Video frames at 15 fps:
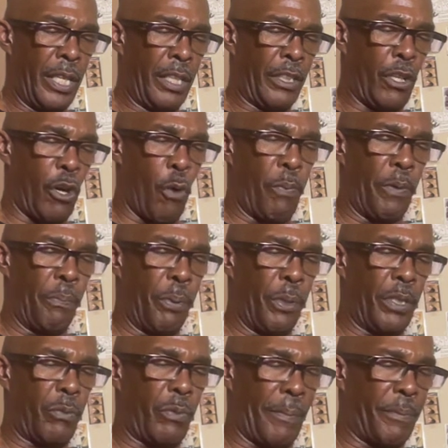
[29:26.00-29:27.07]
The open
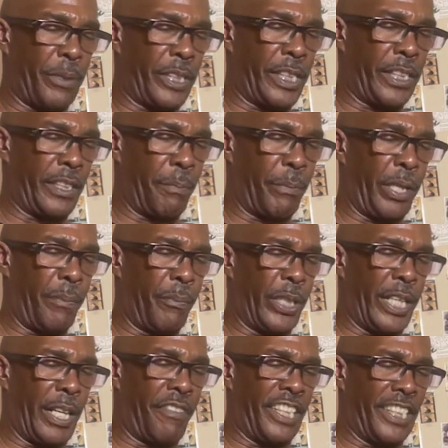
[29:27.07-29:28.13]
book represents the memory
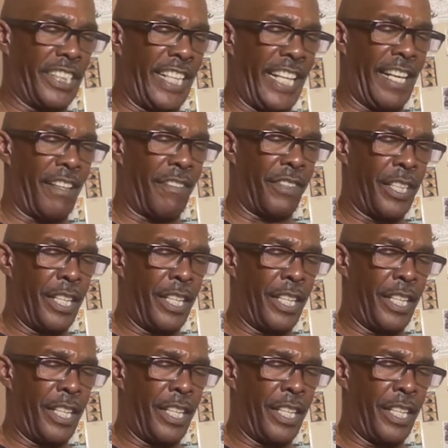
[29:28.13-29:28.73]
of his death.